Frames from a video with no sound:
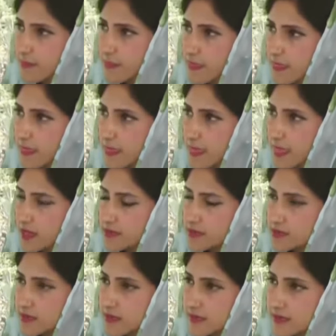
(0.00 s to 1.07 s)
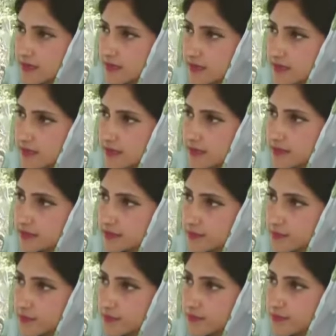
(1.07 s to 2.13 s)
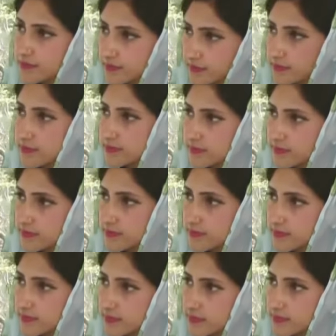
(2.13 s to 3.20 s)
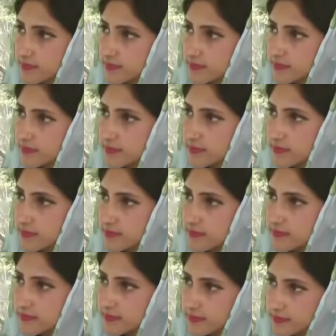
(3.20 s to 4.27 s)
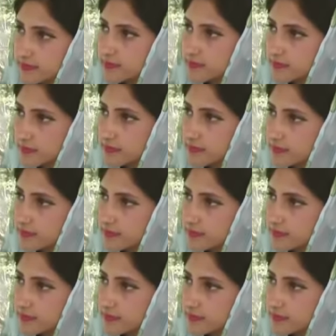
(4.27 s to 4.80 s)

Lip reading: [no speech]